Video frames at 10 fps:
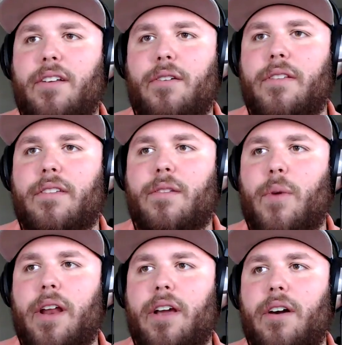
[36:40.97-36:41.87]
dude. That's the
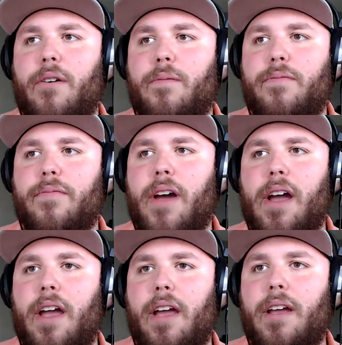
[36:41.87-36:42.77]
way to go.
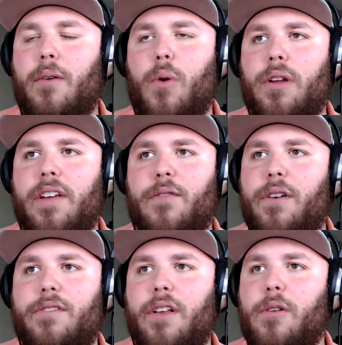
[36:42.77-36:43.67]
I want
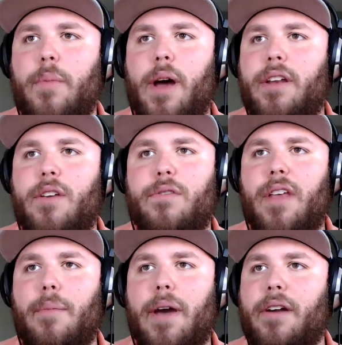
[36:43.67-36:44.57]
every single mod to use
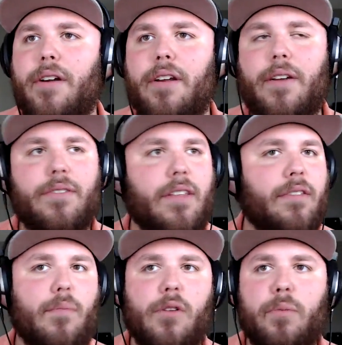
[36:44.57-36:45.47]
that battery. I've said
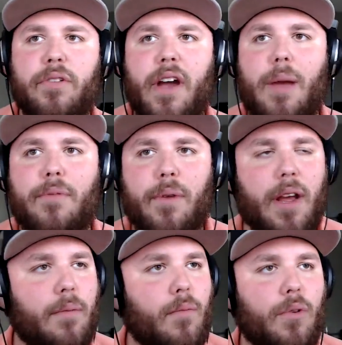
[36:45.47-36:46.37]
this multiple times, but
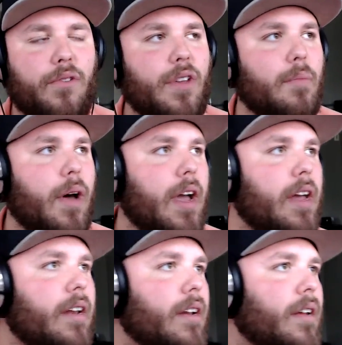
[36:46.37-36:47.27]
I will stick by it.